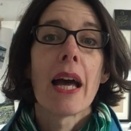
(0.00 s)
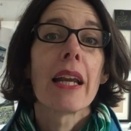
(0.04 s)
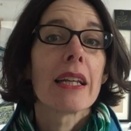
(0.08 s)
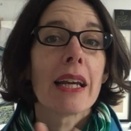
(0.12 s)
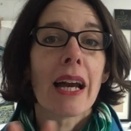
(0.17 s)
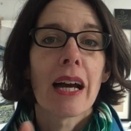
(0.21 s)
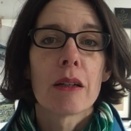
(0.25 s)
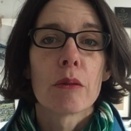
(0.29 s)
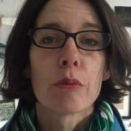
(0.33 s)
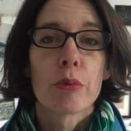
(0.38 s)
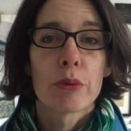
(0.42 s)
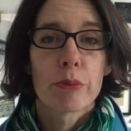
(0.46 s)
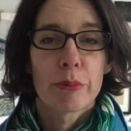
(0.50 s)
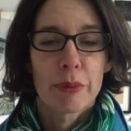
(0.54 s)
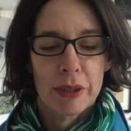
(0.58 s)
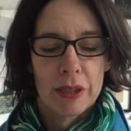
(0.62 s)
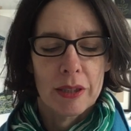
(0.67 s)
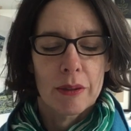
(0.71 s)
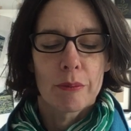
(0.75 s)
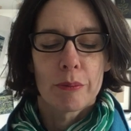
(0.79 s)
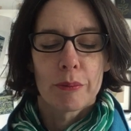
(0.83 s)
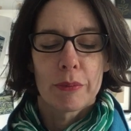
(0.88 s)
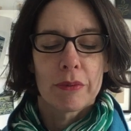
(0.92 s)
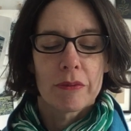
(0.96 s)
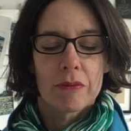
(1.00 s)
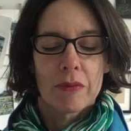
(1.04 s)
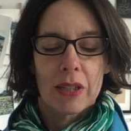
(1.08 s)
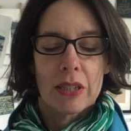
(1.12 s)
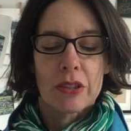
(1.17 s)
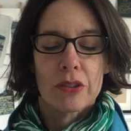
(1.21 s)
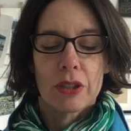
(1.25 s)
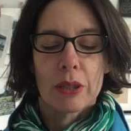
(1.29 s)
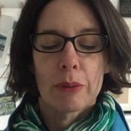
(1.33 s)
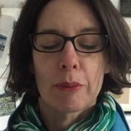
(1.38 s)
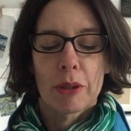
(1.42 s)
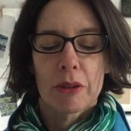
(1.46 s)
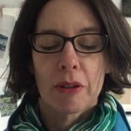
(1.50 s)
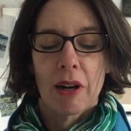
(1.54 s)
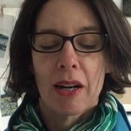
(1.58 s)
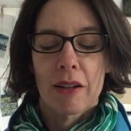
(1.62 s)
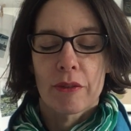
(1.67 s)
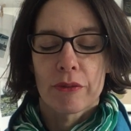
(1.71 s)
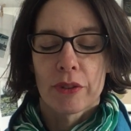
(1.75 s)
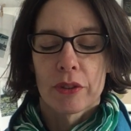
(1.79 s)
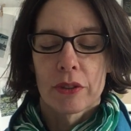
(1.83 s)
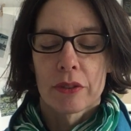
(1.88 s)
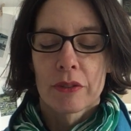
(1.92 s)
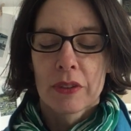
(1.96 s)
Any help would be extremely
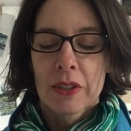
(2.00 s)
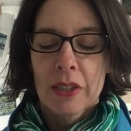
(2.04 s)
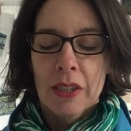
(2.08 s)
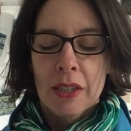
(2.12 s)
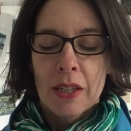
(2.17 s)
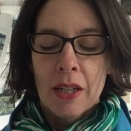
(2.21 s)
grateful.